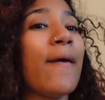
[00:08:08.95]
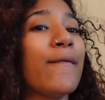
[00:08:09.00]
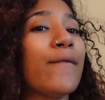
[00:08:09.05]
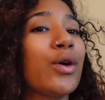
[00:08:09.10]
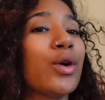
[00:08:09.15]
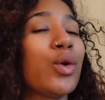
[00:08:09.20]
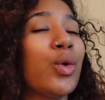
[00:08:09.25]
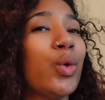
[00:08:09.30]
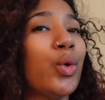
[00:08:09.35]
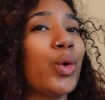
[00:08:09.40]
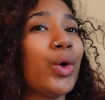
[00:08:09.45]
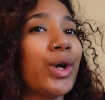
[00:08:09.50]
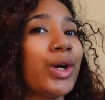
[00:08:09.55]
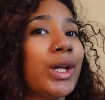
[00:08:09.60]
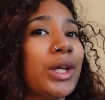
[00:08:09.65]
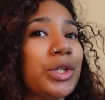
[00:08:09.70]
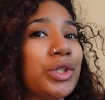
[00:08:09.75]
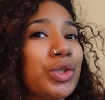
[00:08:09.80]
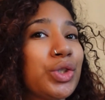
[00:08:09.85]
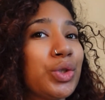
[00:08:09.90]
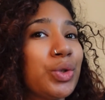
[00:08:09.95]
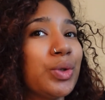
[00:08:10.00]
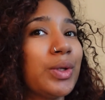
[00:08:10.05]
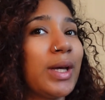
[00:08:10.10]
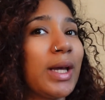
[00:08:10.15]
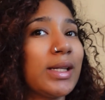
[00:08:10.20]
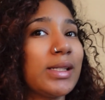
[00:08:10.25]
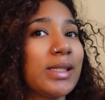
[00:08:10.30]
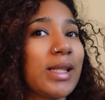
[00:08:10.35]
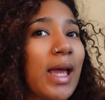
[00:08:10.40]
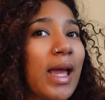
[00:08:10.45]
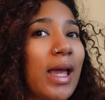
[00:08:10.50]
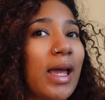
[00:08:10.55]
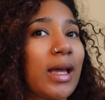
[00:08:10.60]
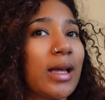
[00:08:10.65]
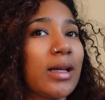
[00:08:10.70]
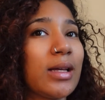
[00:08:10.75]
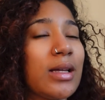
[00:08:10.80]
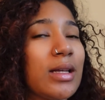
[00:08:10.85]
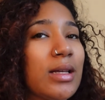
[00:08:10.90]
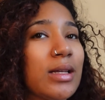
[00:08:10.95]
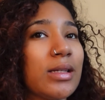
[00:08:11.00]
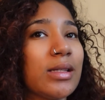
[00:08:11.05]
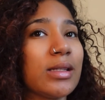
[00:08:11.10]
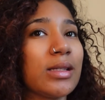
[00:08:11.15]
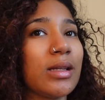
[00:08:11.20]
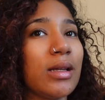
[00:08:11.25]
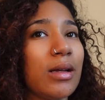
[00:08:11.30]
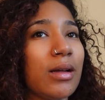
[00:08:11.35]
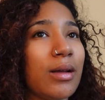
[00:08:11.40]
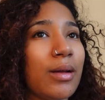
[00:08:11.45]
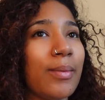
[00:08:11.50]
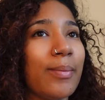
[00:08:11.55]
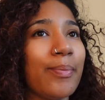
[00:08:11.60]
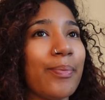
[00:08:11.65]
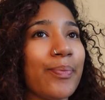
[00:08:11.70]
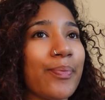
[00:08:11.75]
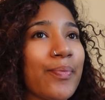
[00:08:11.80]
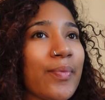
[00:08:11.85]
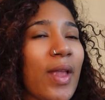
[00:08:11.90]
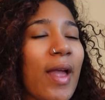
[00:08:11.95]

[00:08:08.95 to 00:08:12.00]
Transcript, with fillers: record and show you guys that because um,